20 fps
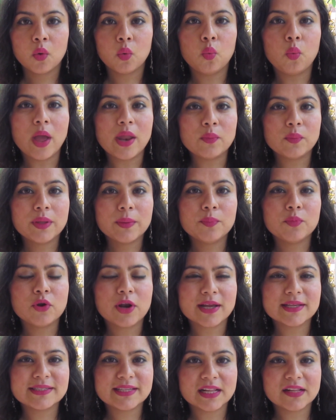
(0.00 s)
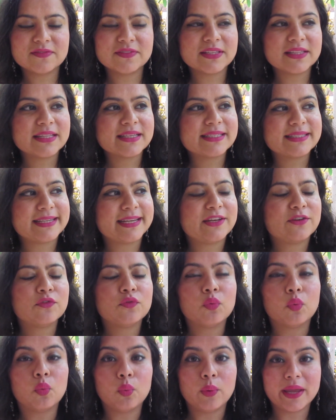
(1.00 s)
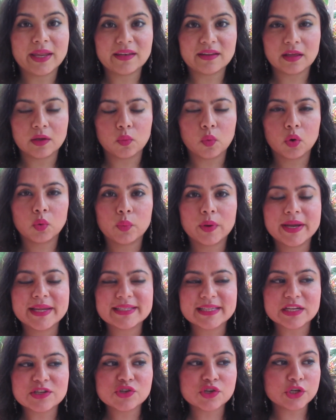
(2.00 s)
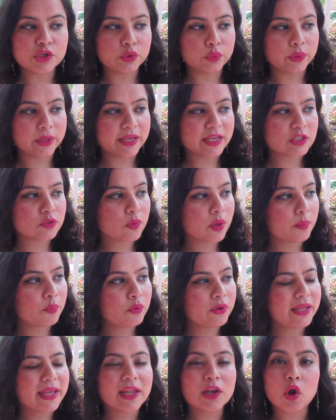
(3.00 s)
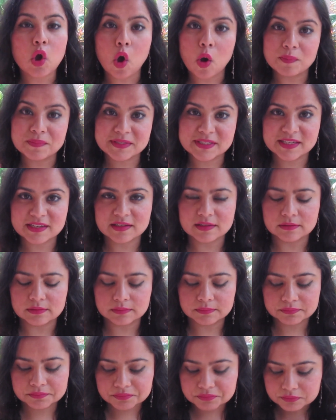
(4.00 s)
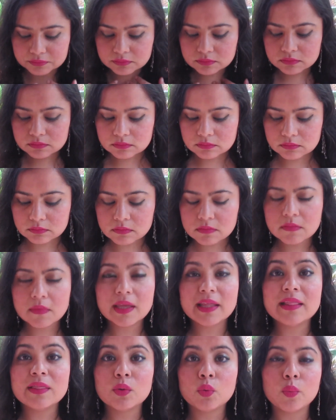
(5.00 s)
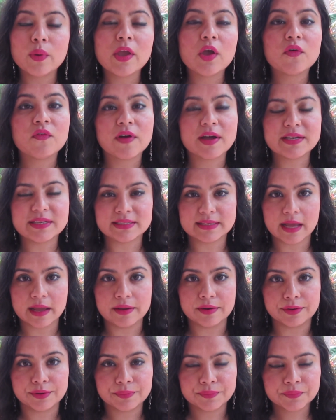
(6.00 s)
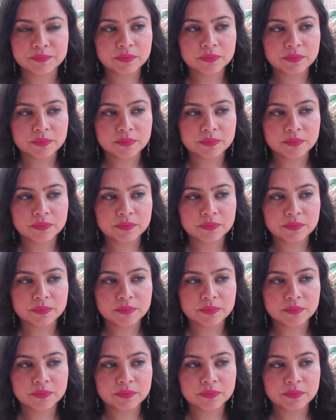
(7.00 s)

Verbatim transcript: When we put ourselves in the state of waiting, what we're essentially doing is we're putting an obstacle in the way of our desire.